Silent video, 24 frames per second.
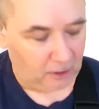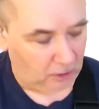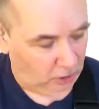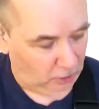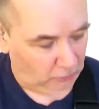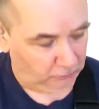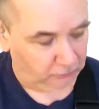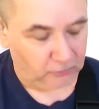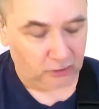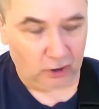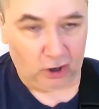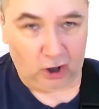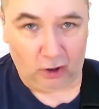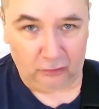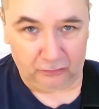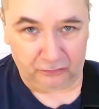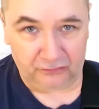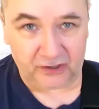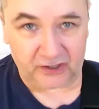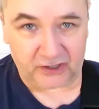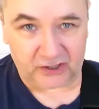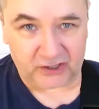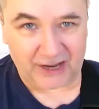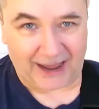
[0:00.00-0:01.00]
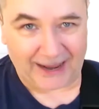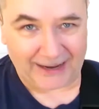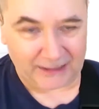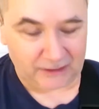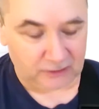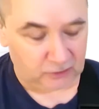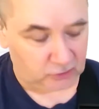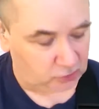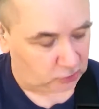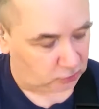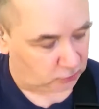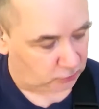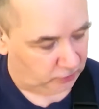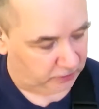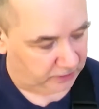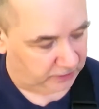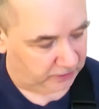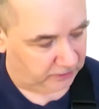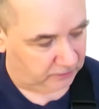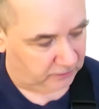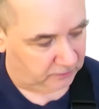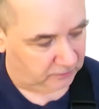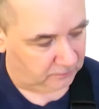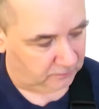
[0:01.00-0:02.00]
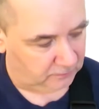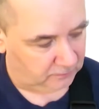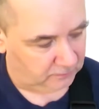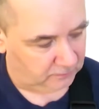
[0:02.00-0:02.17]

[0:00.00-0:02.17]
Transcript: on the 2nd string,